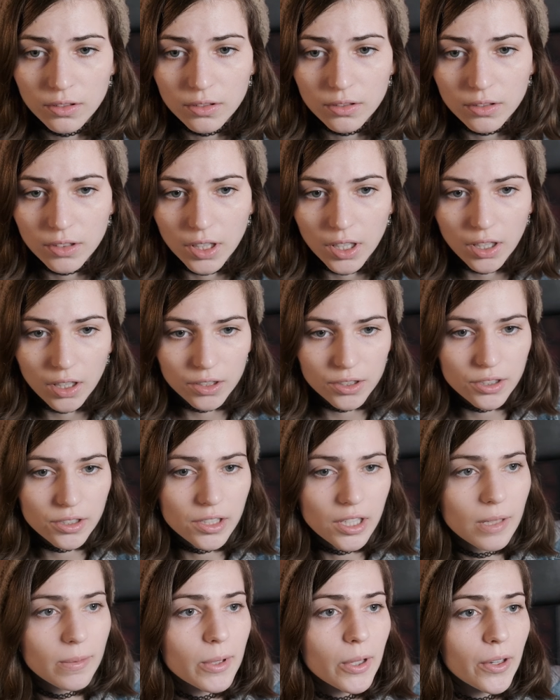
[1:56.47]
And I'll just
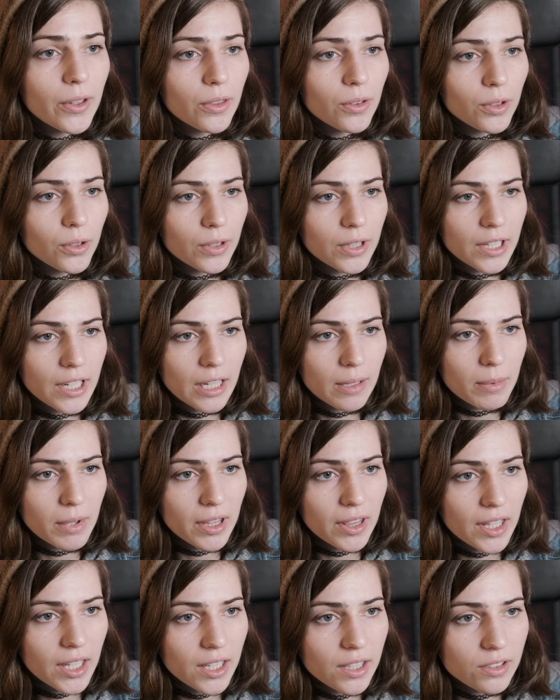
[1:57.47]
keep going through and naming
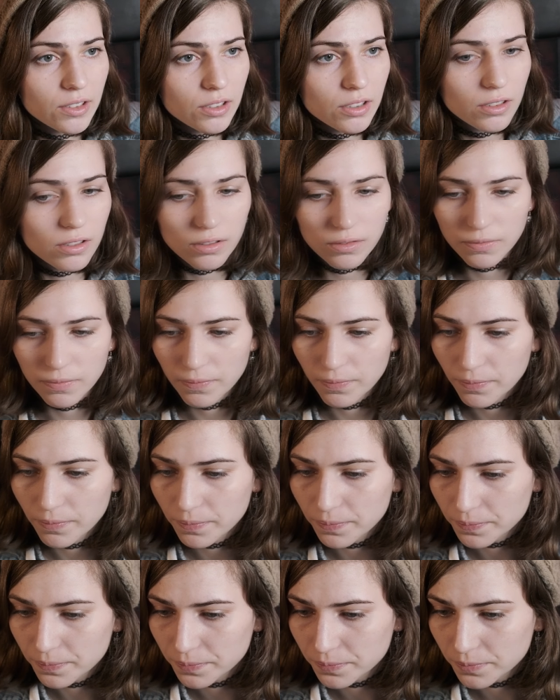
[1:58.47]
these
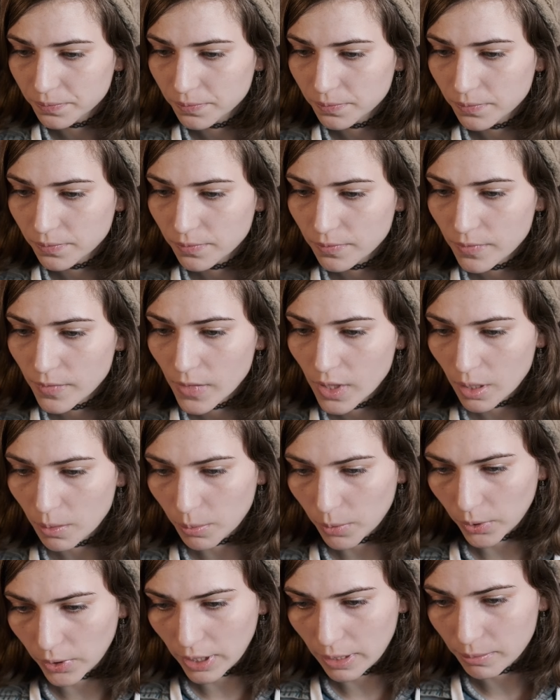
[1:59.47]

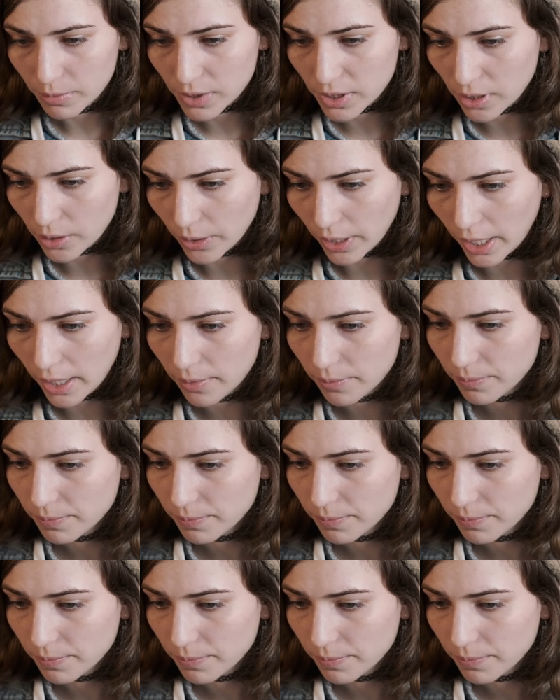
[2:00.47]
params. Okay.